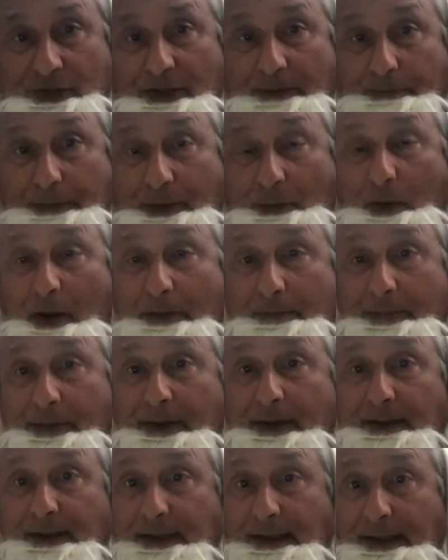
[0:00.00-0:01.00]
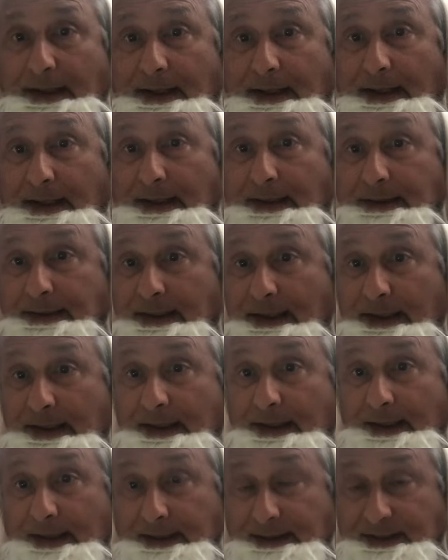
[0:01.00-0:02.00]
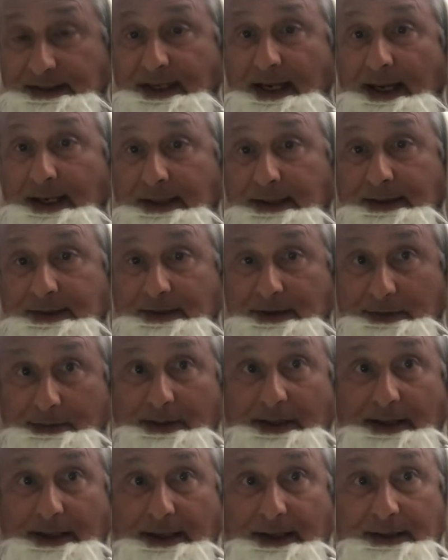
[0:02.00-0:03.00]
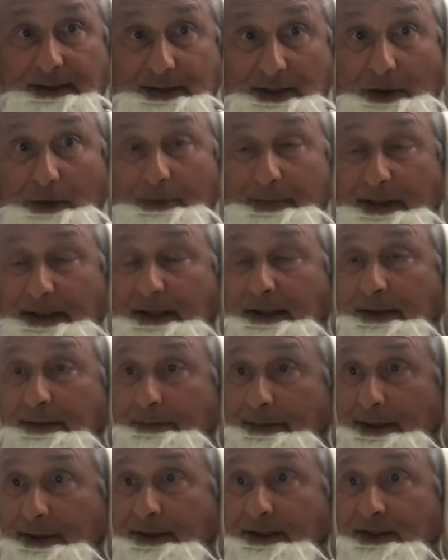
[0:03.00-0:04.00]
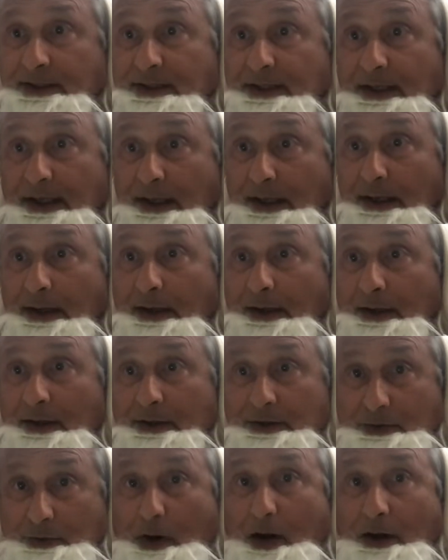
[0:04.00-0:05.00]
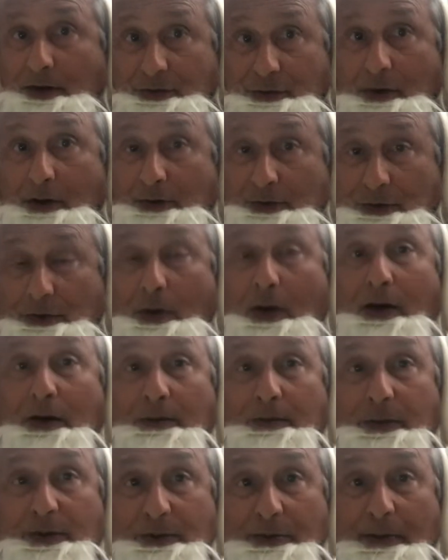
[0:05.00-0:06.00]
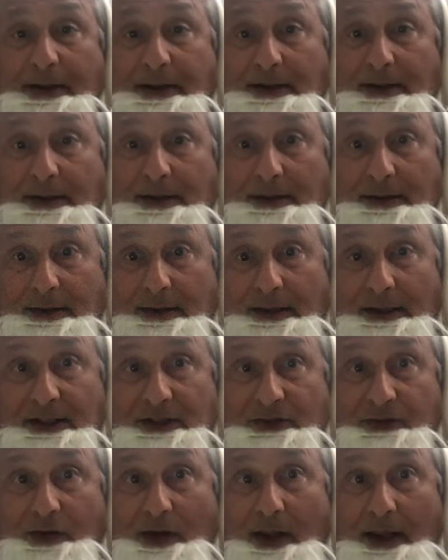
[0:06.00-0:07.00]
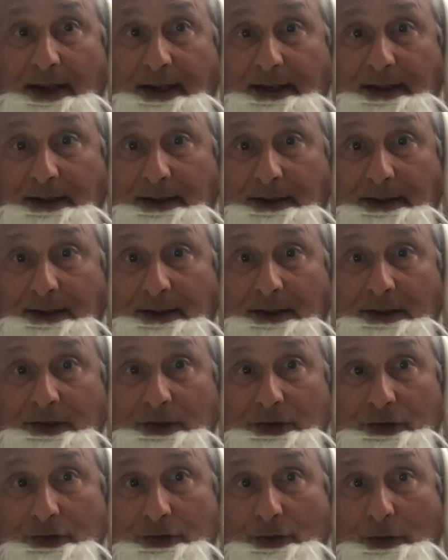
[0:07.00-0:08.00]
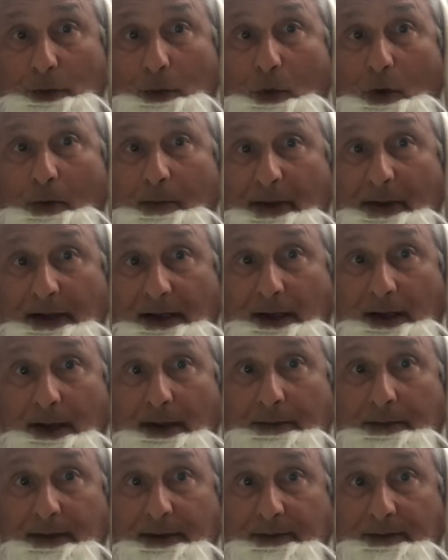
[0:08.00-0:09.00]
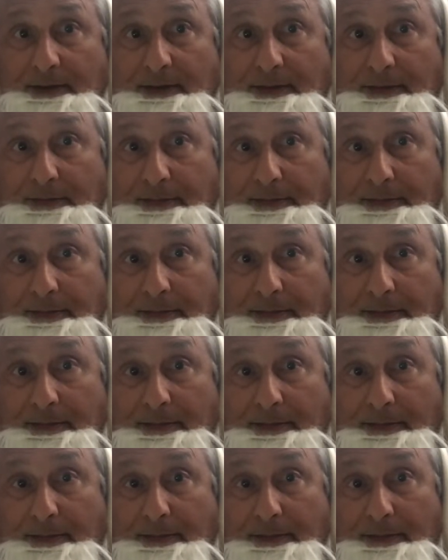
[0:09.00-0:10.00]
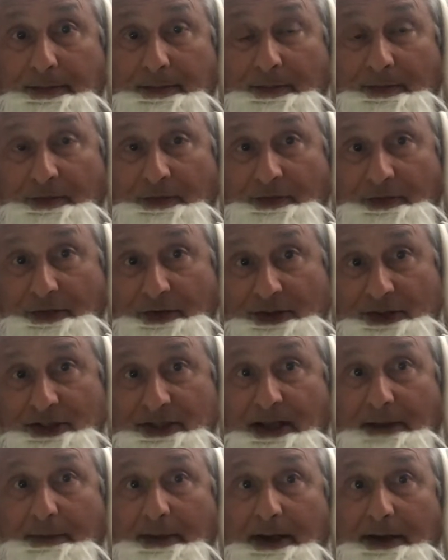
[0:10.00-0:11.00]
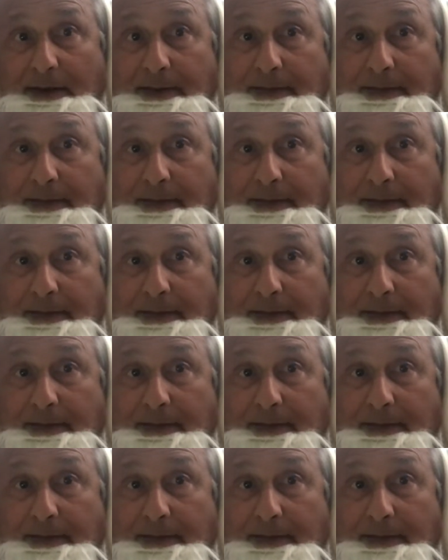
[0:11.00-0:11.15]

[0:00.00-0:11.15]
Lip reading: a big white bird, and it said to me, it told me, the bird, he said, squawk, squawk, squawk, which meant he's flying to a warmer climate for the summer.